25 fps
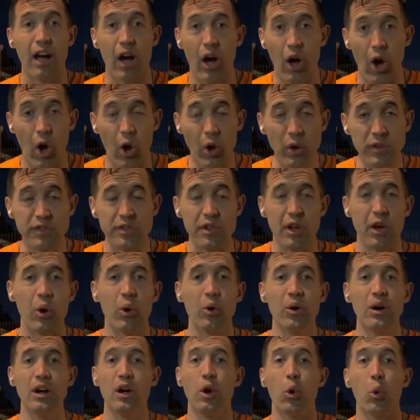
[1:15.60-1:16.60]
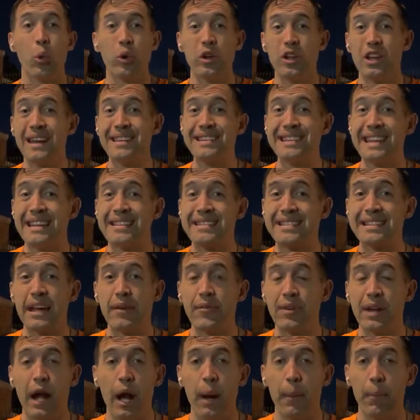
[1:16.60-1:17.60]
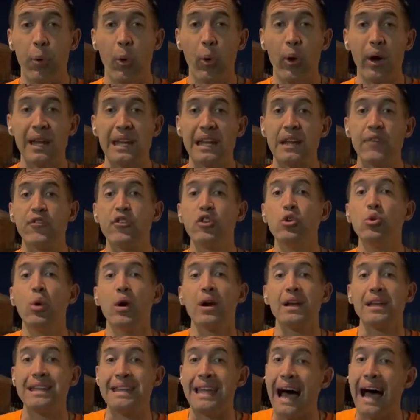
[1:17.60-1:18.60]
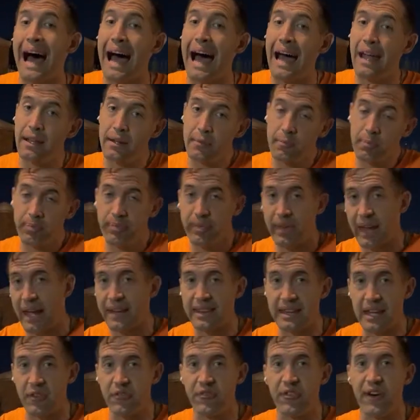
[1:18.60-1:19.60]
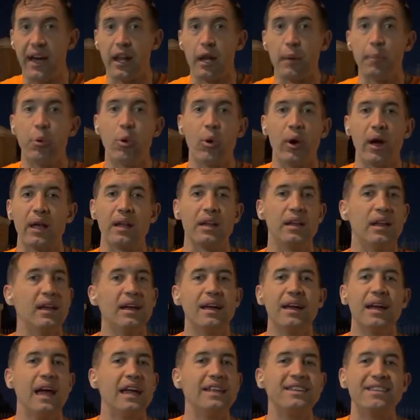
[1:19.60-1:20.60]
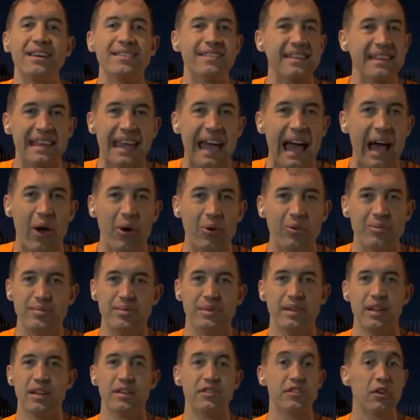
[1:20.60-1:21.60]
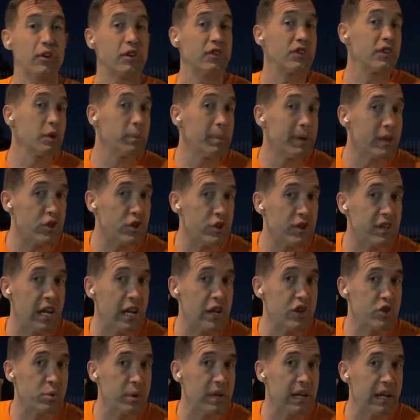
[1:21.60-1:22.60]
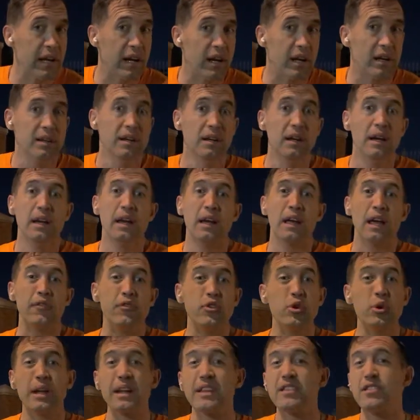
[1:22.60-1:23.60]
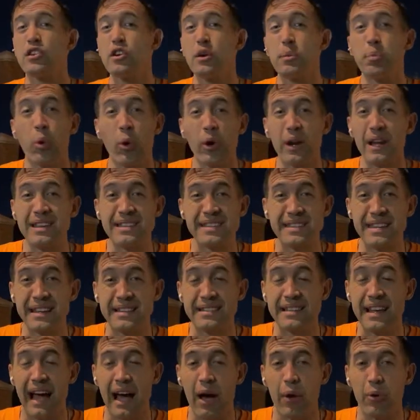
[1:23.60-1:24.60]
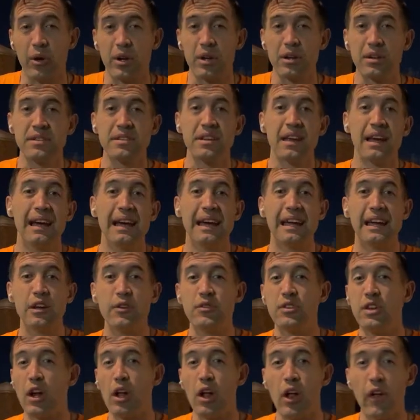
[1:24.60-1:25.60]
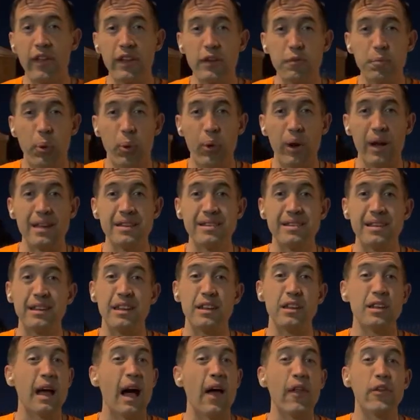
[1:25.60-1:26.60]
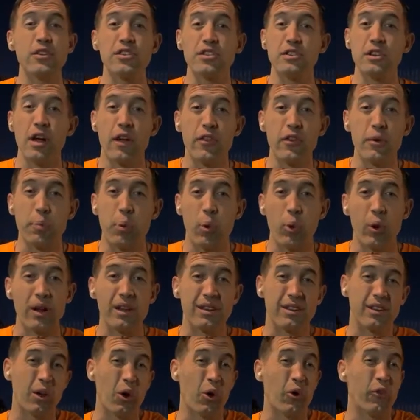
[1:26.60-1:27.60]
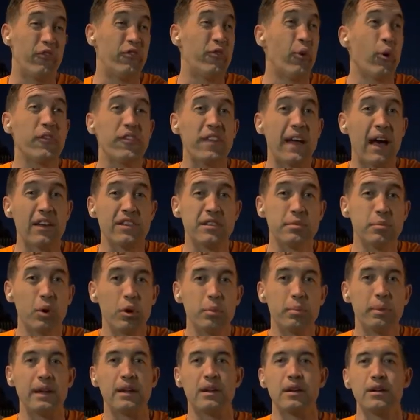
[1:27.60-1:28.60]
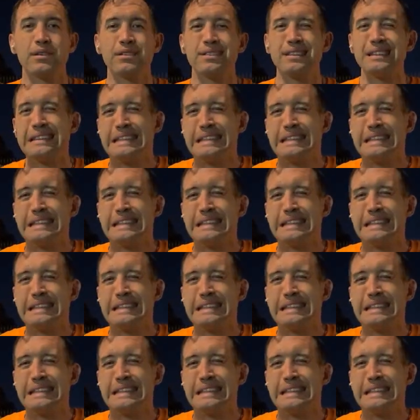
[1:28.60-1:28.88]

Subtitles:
Also, when you get to that 7-hour point, if you are not at that final point, it doesn't count. So there's a little bit of strategy here. If you get to your point at 6 hours, you've done all these points, and then now there's another point to go 4,000 more meters,